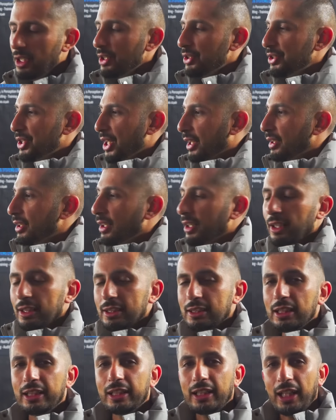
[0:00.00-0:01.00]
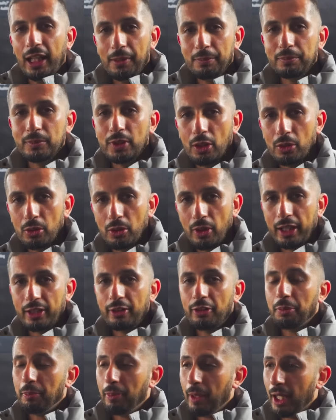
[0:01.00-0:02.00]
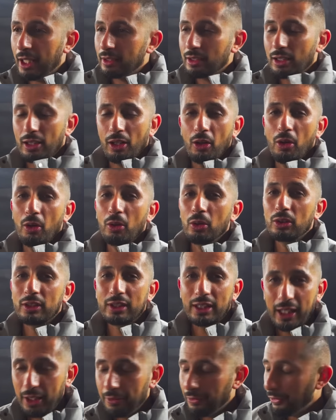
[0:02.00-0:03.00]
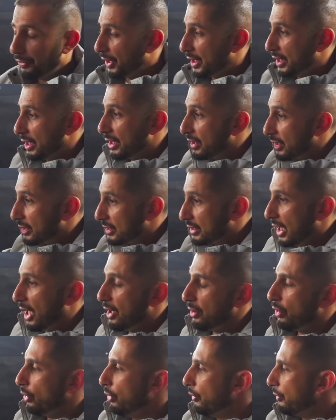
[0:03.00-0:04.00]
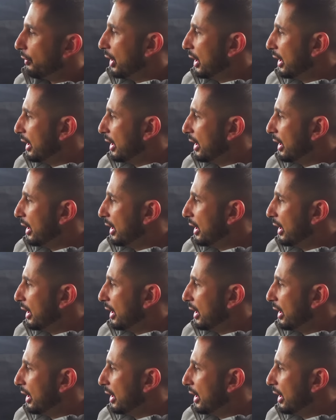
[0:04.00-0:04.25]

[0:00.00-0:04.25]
generously came through and spent the whole day fitting the sunroof.